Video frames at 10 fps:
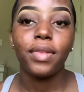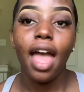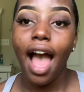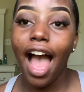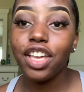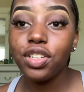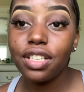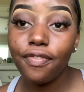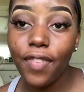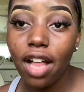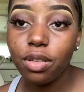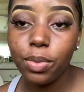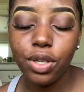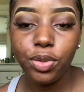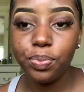I use
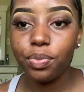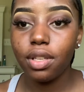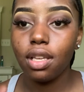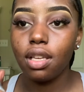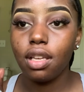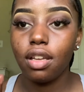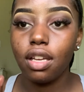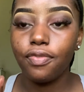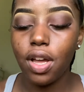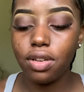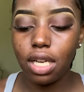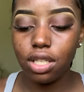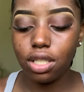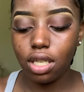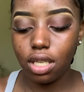Infallible
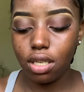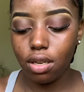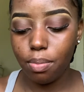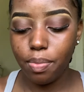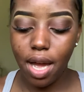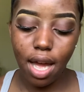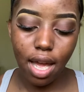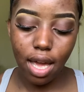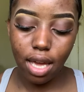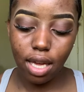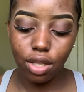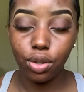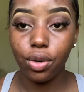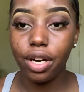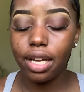foundation by
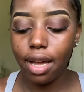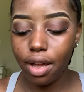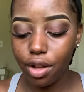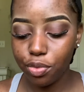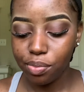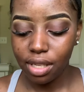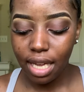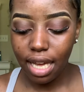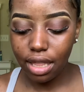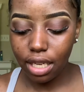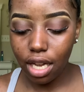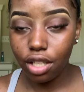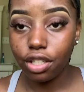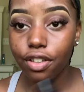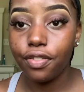L'Oreal in the
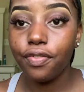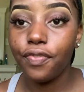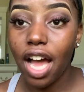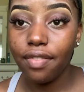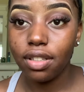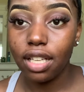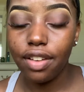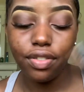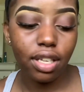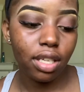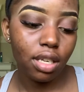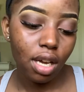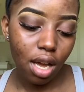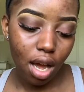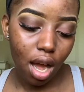color 511
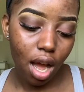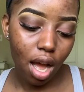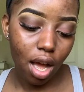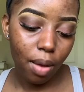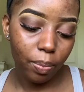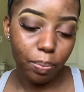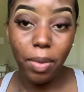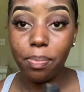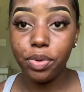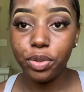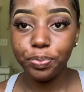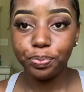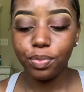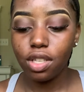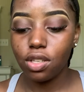Maple.
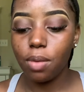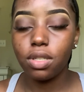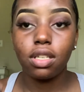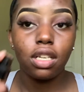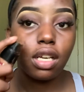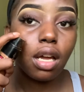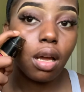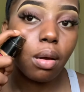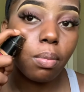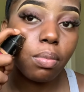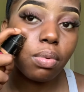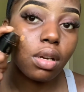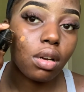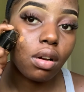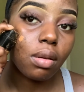So I'm just gonna put
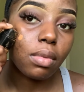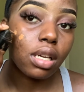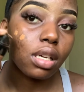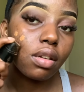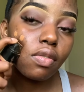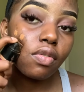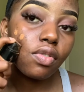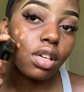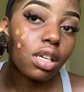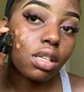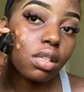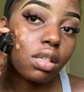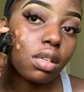it on my face.